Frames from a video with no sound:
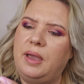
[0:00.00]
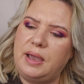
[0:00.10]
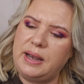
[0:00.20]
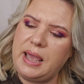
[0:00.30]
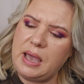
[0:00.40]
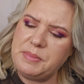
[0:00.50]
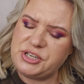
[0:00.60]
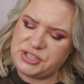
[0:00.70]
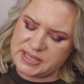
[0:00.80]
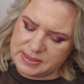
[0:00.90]
And how
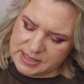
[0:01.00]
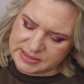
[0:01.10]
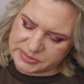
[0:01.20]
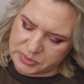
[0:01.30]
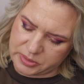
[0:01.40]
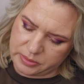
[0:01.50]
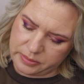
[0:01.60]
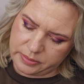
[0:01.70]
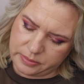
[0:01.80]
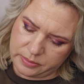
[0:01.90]
much is in this one?